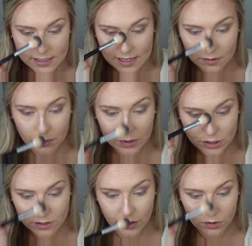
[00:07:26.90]
down the
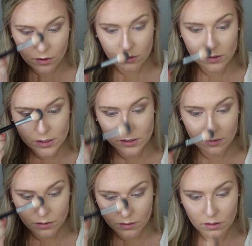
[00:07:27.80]
bridge of your nose,
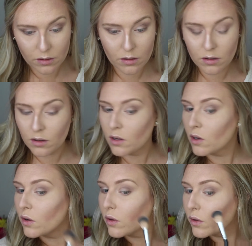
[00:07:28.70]

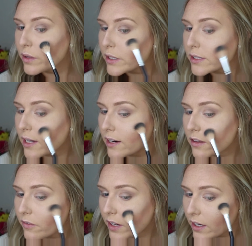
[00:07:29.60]
this side
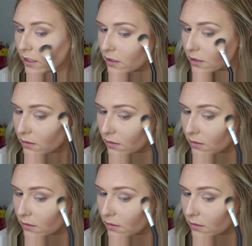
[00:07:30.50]
of the face,